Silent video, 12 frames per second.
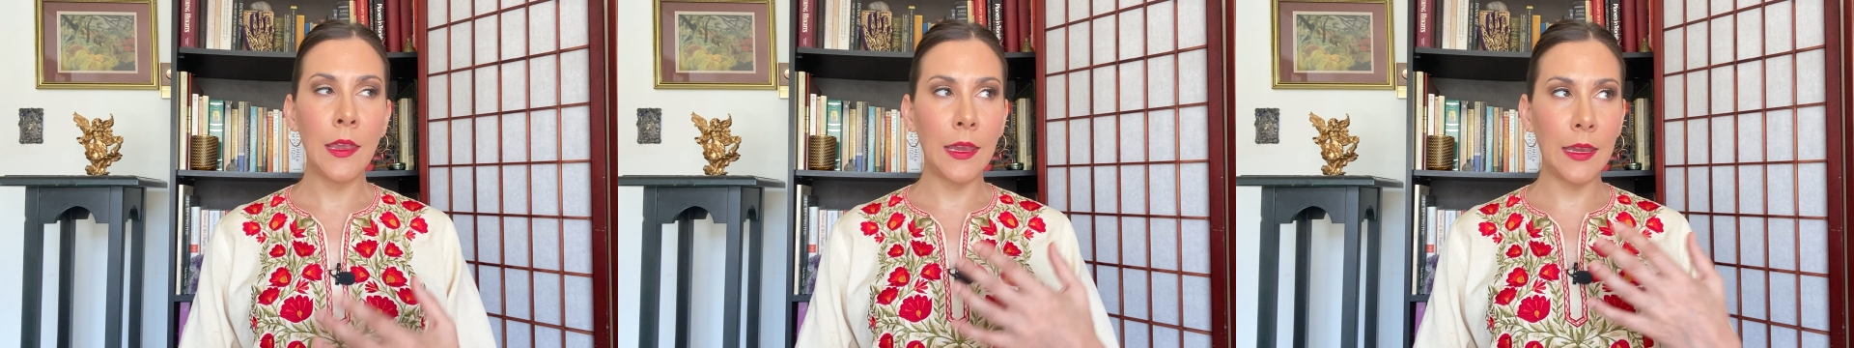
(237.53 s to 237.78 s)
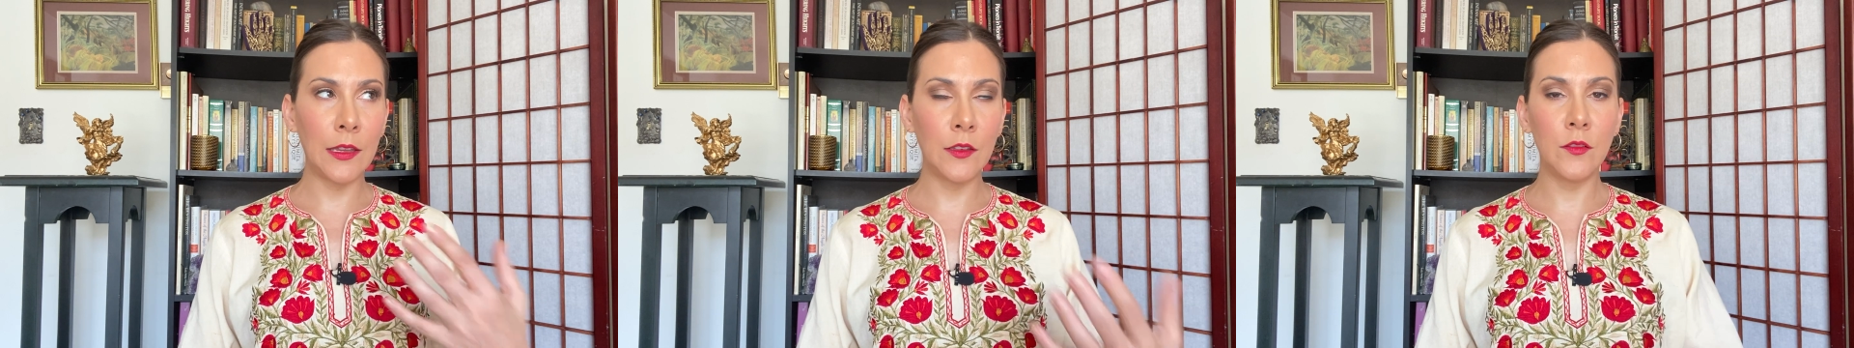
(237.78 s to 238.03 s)

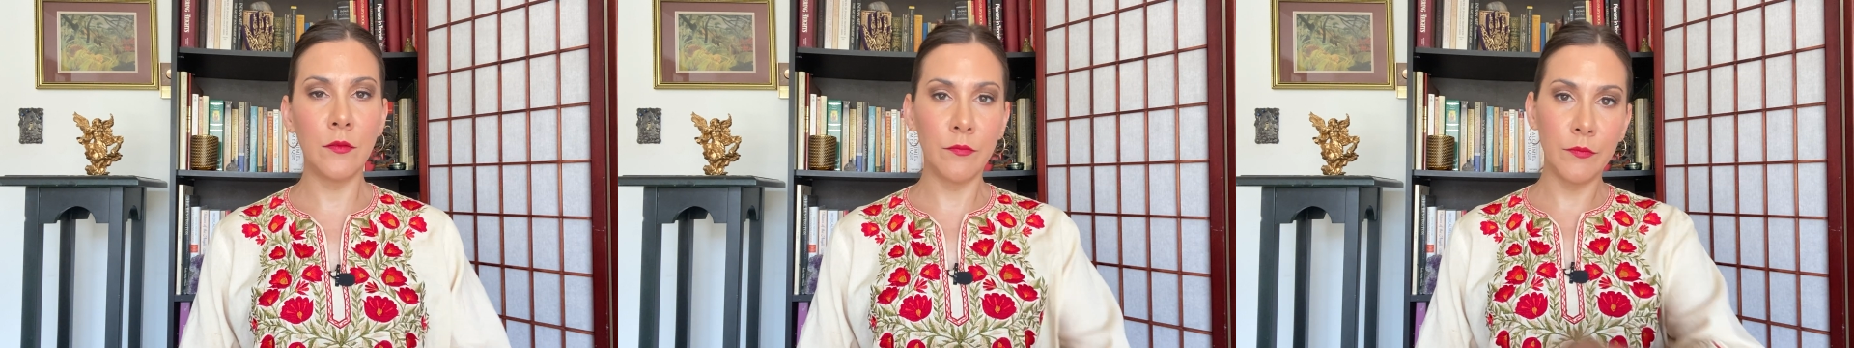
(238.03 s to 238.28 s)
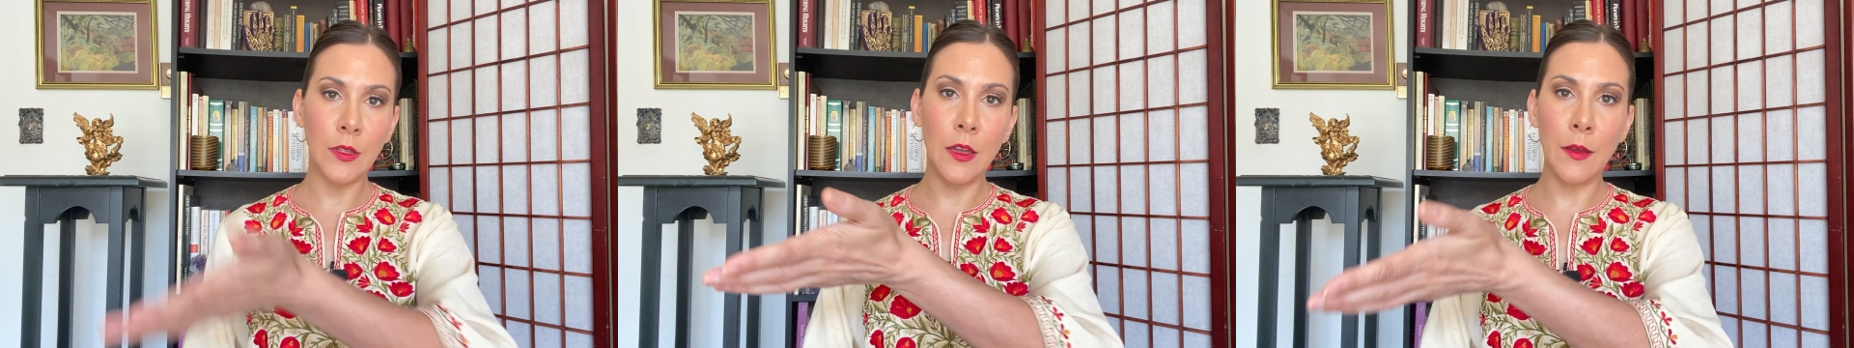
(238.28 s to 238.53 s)
and
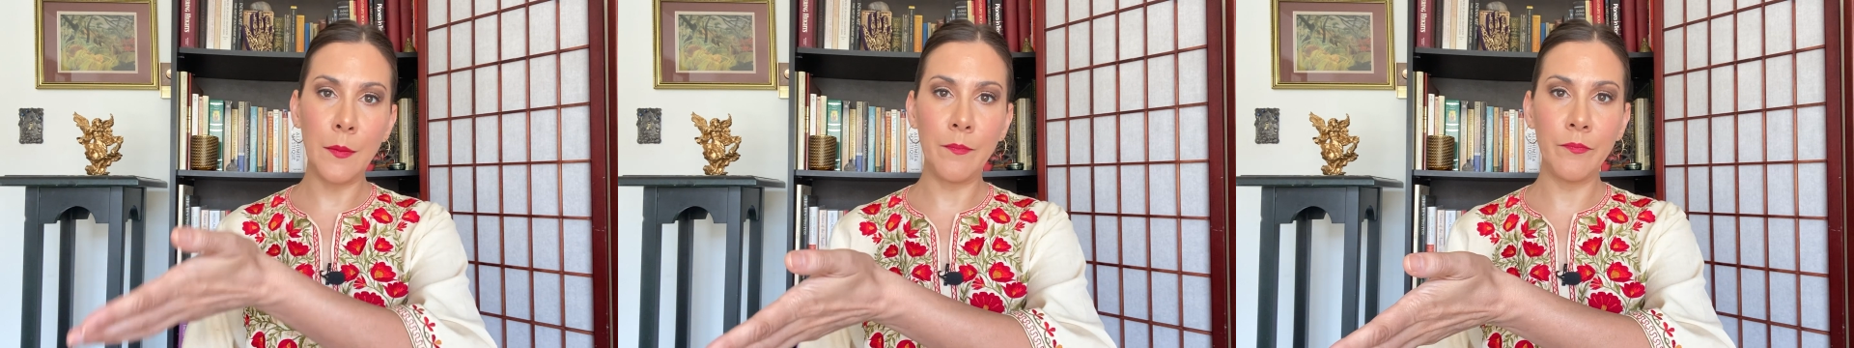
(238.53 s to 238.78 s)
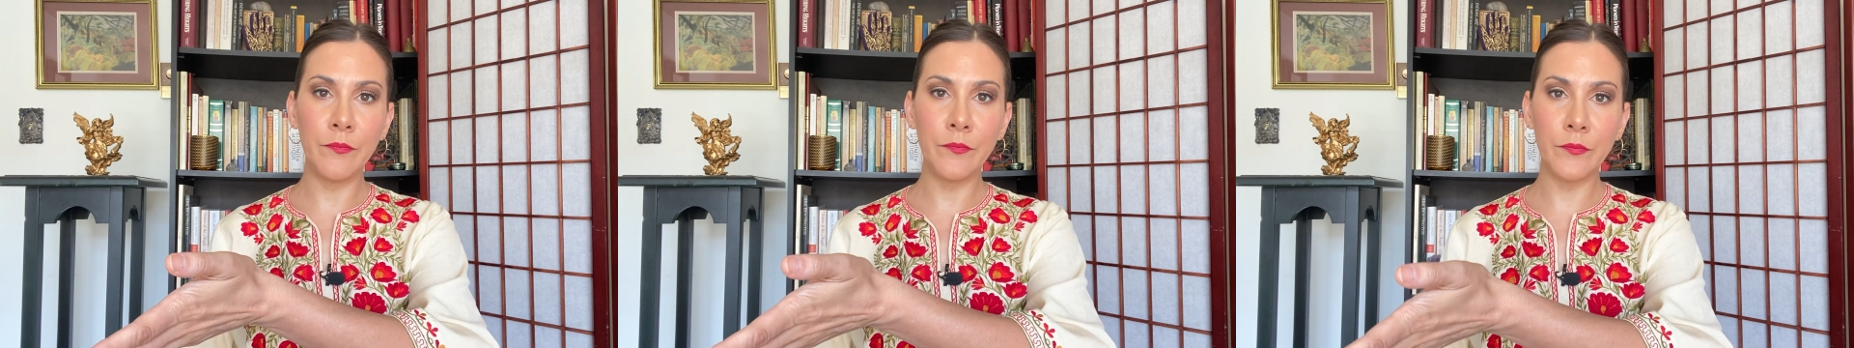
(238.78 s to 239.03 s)

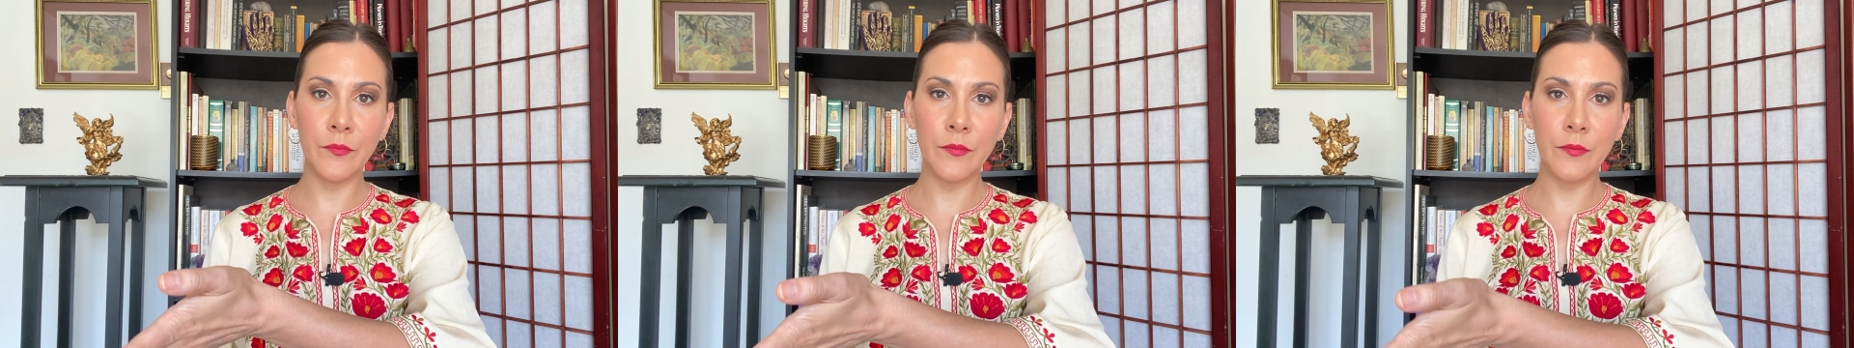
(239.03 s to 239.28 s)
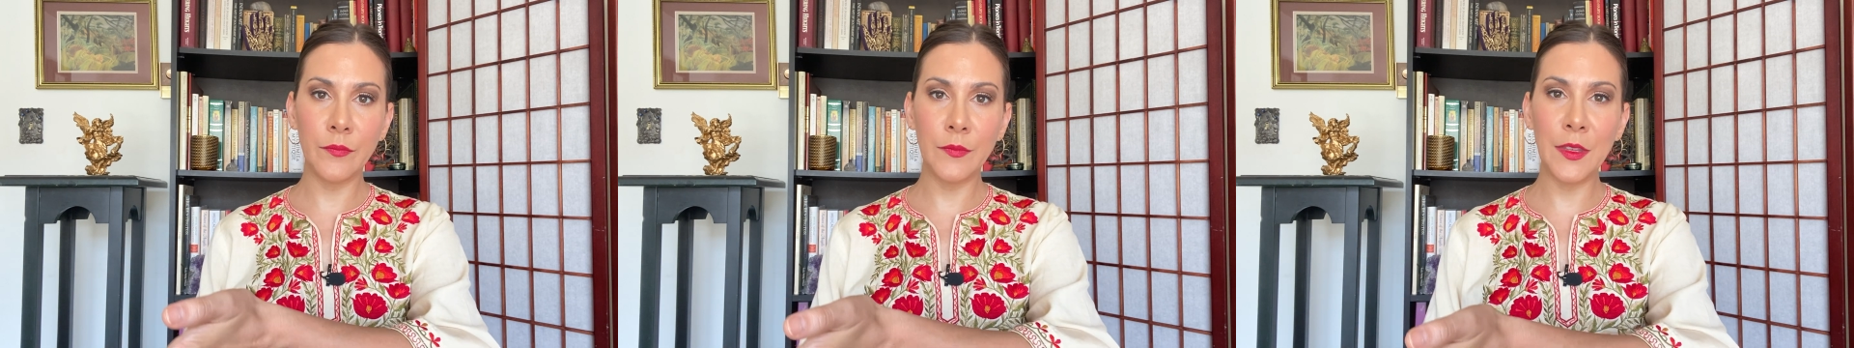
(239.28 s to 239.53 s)

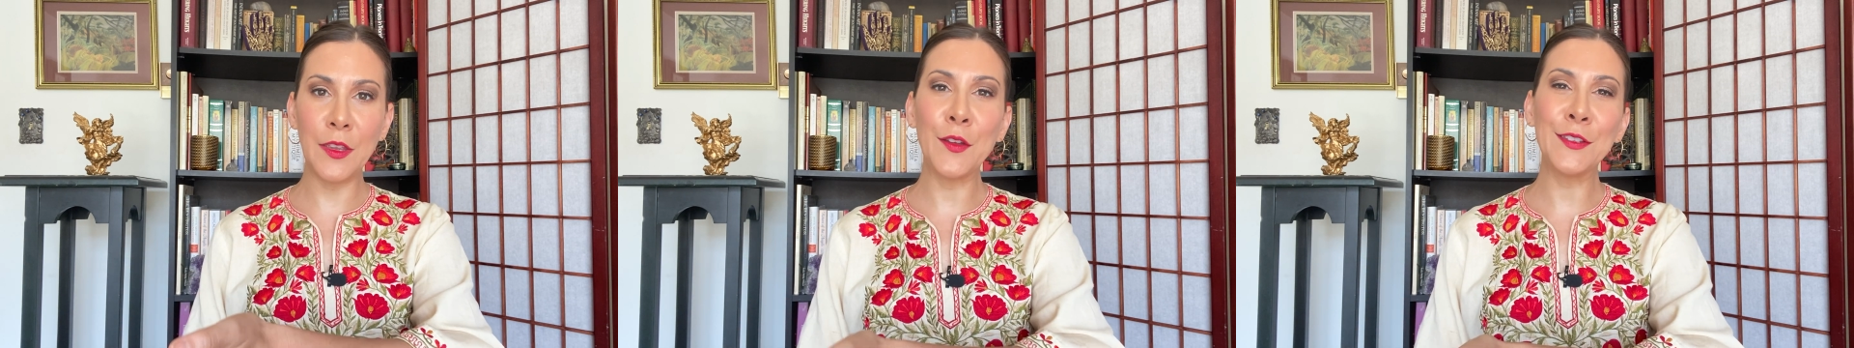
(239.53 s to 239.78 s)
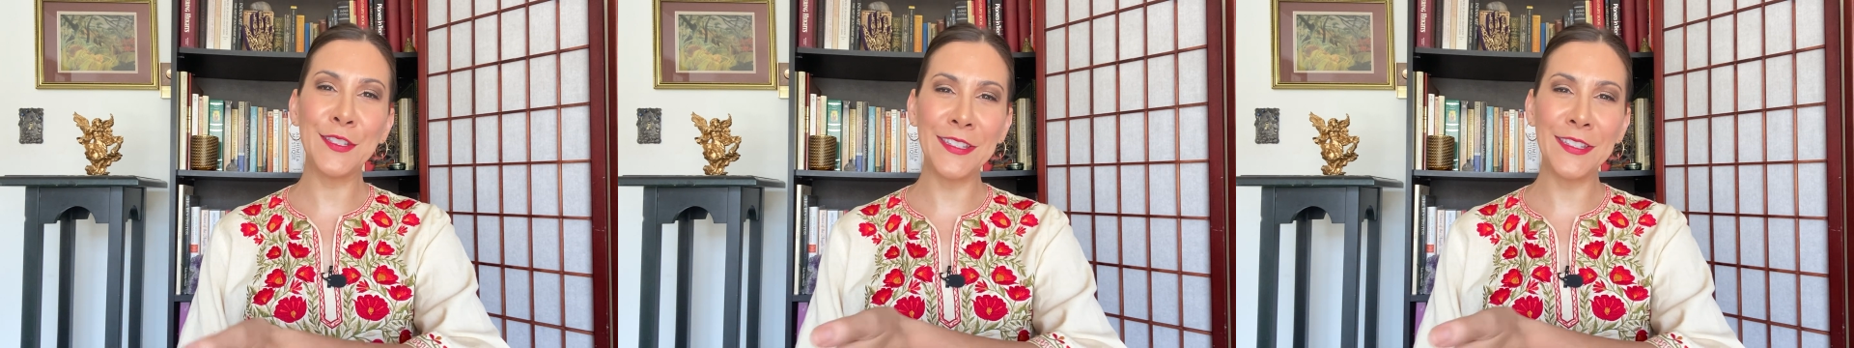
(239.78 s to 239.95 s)
I just